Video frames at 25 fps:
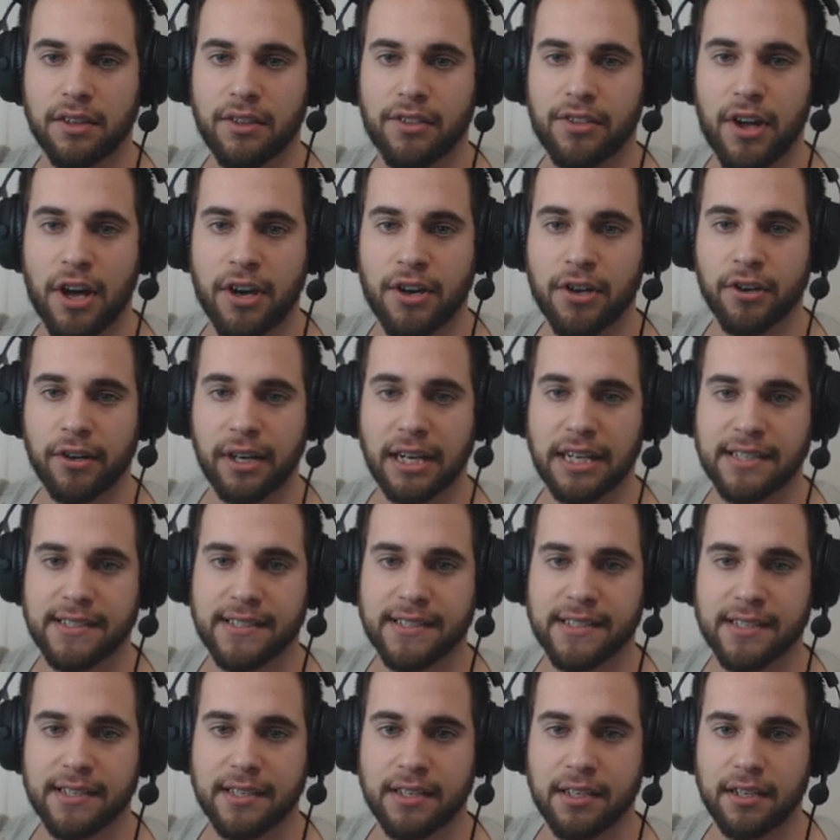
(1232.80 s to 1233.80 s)

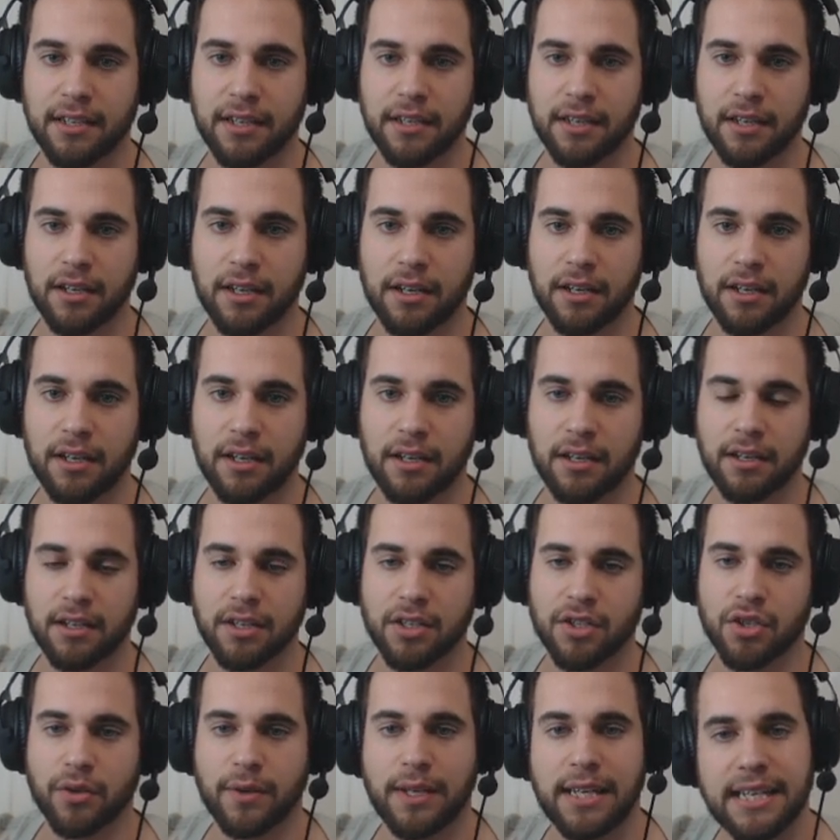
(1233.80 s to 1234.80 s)
Thunderous.
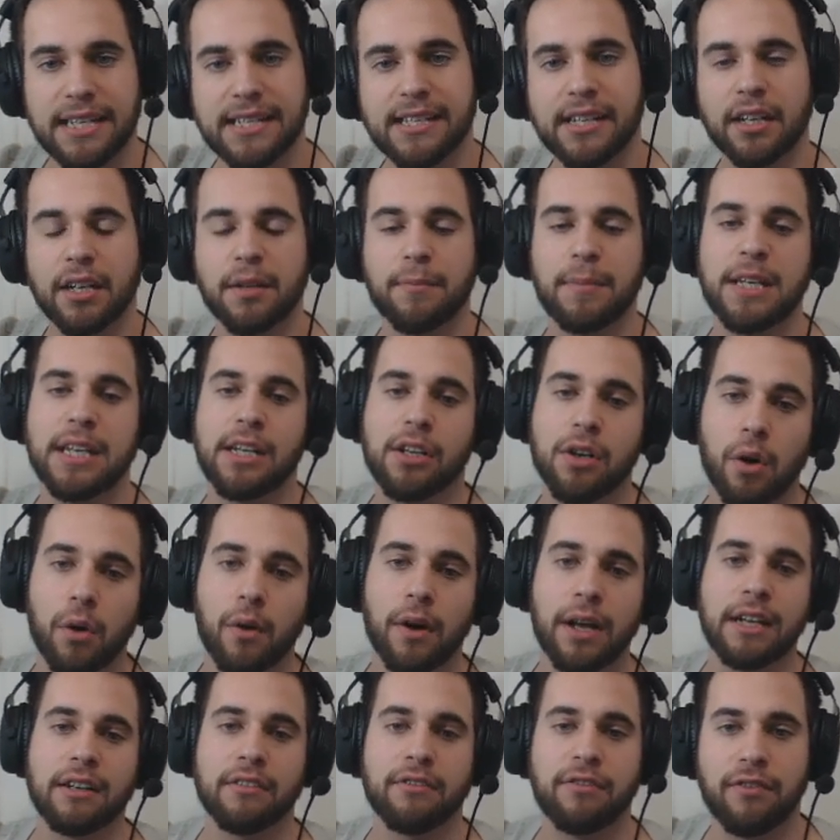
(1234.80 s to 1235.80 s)
So he's going to be
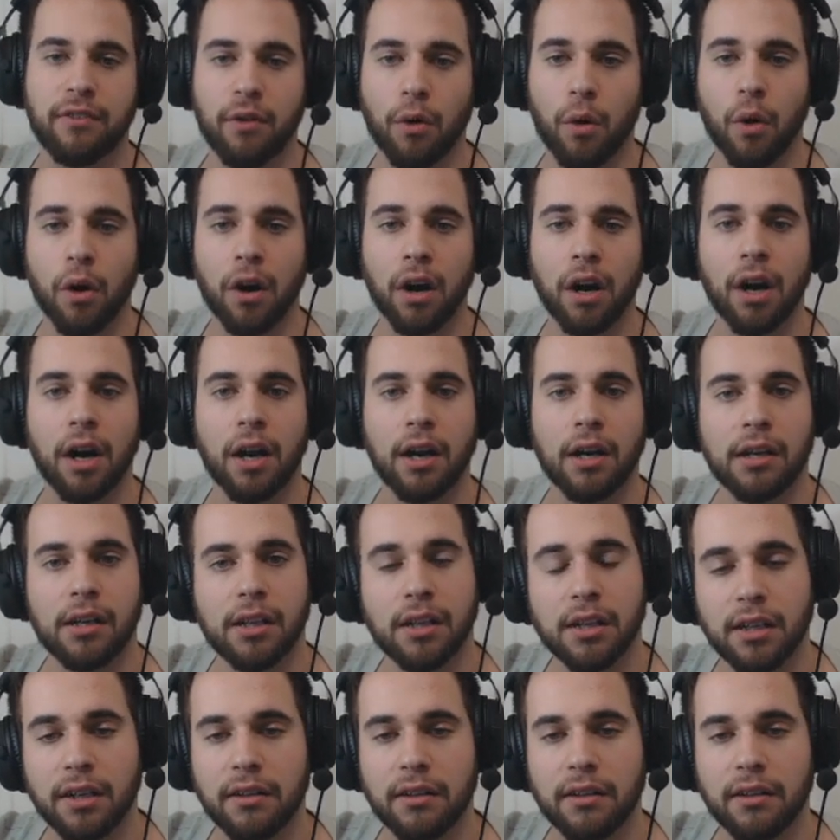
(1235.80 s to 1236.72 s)
going for...